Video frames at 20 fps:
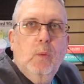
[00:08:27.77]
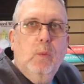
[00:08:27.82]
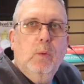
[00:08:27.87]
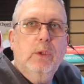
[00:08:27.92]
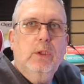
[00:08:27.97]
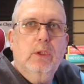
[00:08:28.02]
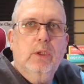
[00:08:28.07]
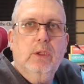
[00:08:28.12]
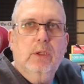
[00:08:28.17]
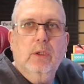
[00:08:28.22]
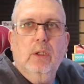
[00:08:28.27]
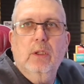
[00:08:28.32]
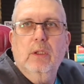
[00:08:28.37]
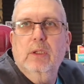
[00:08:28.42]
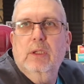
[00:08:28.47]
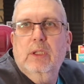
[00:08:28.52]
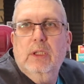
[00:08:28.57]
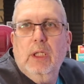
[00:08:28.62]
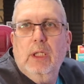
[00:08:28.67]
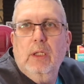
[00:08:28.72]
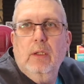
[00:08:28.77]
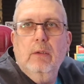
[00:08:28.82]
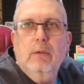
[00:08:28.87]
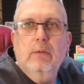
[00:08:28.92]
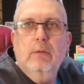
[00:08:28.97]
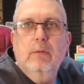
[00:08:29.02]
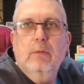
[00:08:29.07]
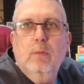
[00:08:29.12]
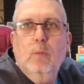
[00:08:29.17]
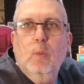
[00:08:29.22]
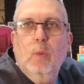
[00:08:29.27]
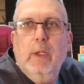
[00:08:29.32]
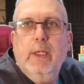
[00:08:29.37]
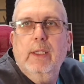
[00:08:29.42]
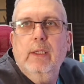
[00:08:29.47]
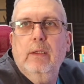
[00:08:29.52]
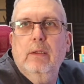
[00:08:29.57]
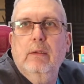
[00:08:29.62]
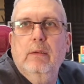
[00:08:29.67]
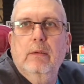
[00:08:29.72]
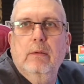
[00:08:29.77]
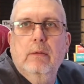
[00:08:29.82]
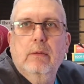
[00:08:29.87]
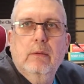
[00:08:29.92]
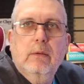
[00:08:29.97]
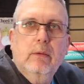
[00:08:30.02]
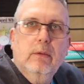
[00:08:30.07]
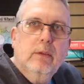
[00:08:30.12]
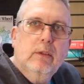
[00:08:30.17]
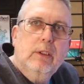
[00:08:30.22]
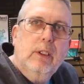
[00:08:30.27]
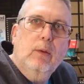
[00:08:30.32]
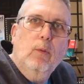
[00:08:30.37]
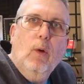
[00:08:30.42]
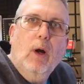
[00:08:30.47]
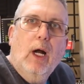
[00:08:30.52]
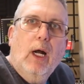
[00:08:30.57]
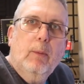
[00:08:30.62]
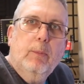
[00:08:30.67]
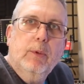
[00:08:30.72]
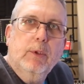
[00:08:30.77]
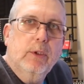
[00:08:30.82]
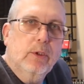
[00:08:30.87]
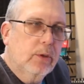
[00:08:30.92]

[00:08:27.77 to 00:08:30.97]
we just sort of sit and wait and see what happens,